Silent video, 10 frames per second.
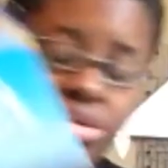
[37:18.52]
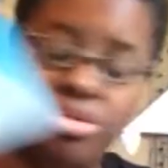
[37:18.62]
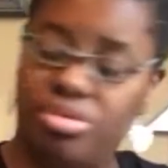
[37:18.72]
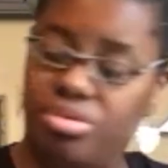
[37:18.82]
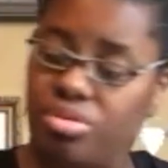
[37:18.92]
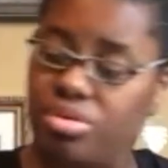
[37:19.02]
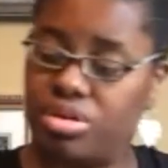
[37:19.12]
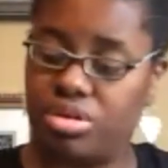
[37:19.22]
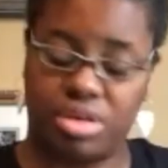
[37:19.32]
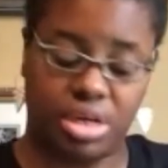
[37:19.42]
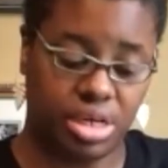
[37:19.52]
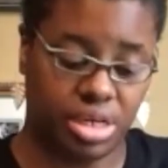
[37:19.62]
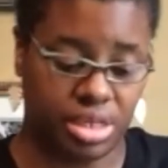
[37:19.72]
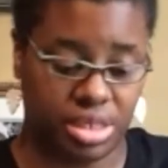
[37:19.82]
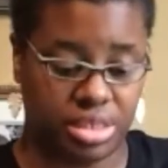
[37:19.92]
or
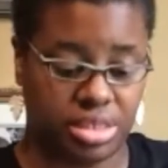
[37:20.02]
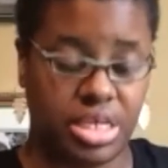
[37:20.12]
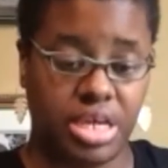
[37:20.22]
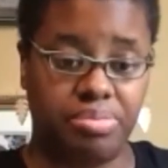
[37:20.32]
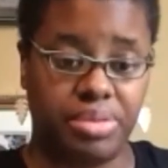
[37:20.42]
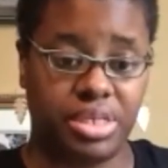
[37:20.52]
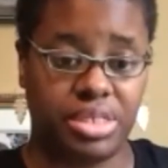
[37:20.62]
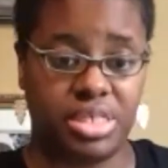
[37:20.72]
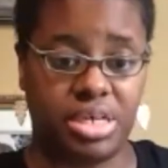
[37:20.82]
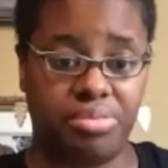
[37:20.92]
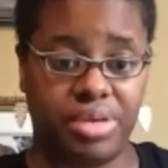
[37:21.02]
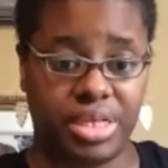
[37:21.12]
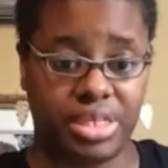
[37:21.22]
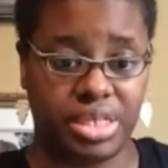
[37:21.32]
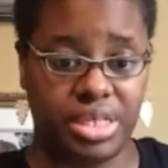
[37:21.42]
taping it
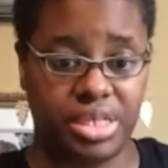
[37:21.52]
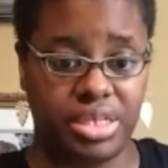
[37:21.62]
directly.